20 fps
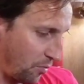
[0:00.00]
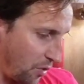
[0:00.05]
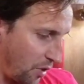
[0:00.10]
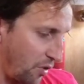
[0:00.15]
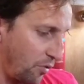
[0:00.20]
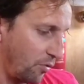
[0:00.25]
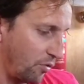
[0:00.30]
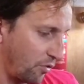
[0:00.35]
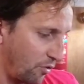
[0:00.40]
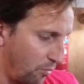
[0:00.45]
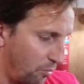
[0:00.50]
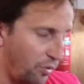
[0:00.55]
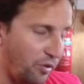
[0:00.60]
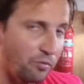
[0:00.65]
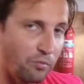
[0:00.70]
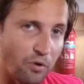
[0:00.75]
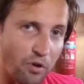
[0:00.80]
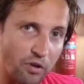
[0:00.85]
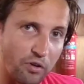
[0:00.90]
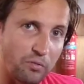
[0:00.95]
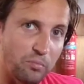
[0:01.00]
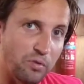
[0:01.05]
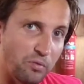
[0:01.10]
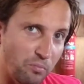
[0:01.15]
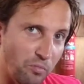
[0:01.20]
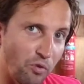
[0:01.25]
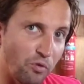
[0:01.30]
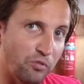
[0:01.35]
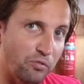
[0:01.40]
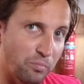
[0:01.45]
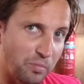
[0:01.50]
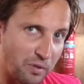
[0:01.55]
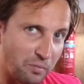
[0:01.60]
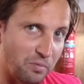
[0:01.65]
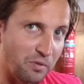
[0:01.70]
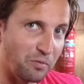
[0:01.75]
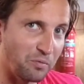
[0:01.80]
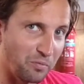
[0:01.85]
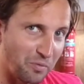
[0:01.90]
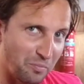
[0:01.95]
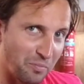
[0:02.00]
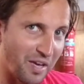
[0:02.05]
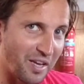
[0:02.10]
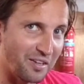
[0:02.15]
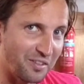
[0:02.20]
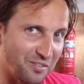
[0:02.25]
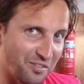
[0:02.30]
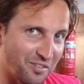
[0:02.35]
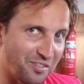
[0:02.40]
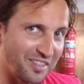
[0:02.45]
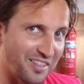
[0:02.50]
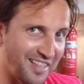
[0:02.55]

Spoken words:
We use a good bit of water, but most people would manage